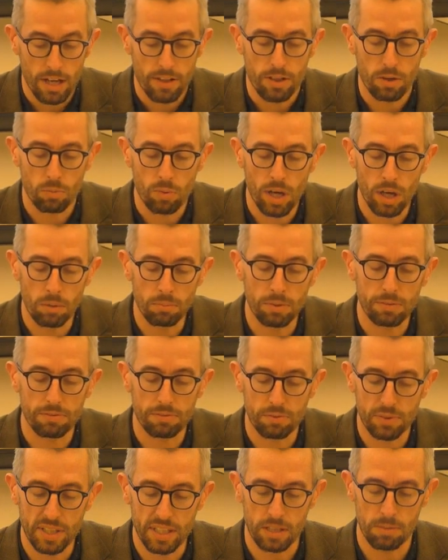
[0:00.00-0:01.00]
the realm of
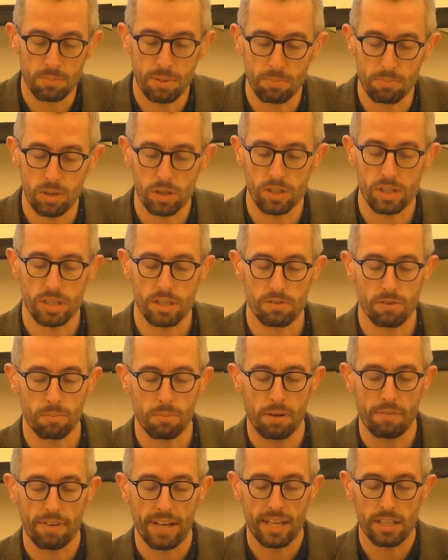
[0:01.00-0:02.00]
freedom emerges from
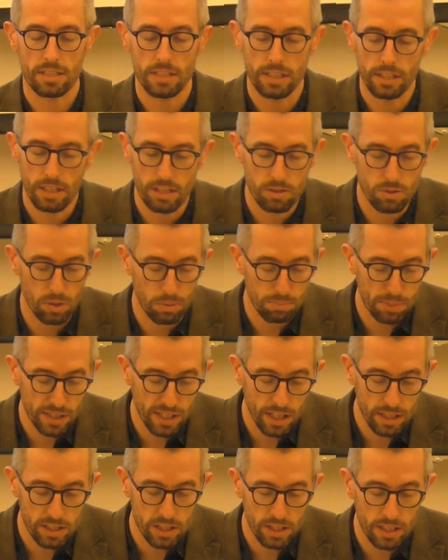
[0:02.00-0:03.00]
advanced industrial
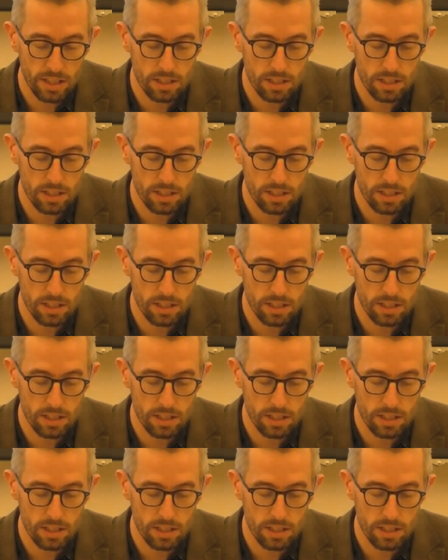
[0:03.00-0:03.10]
production